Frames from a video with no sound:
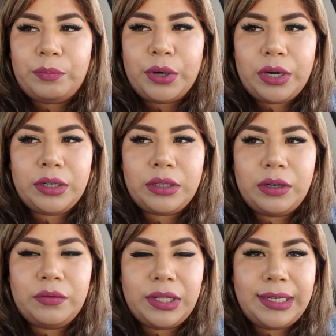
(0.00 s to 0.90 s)
part
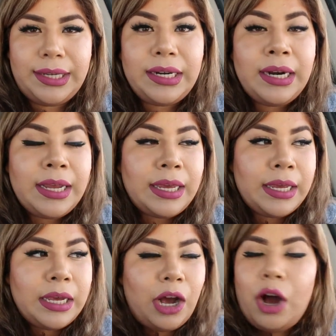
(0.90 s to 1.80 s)
of the lid.
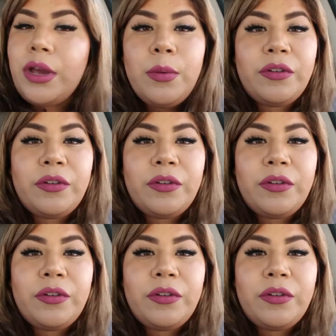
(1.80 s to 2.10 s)
Oh, he